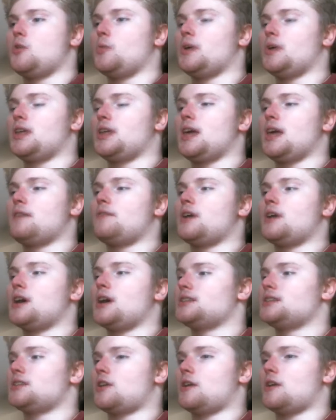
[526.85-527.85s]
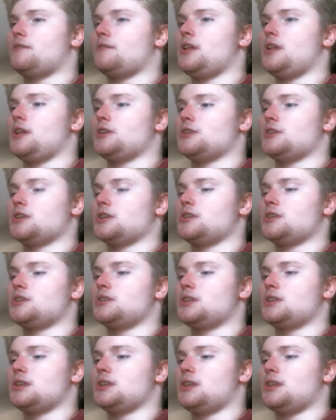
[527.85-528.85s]
We gave us our
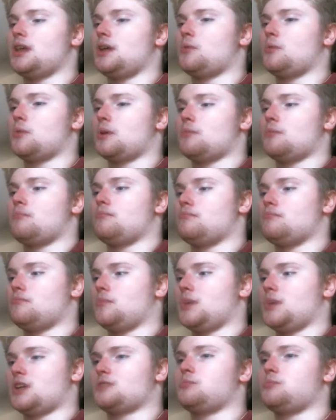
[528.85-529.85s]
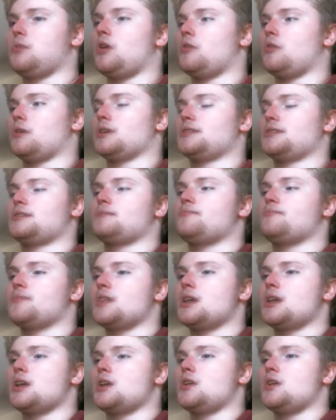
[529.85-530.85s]
villagers, they were explorers.
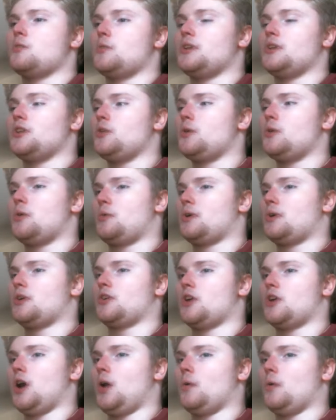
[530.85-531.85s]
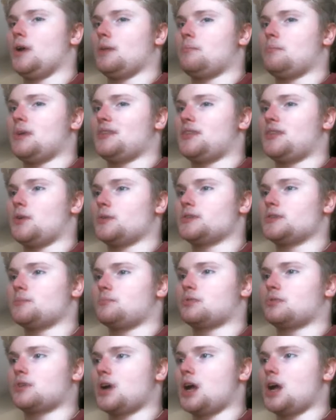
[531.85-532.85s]
We knew where we were going, but there was a
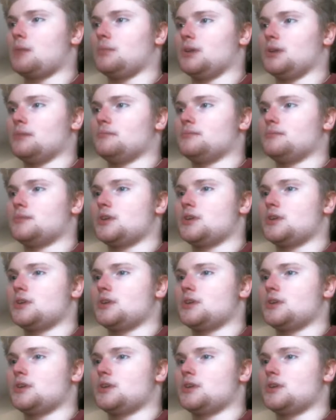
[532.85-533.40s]
problem.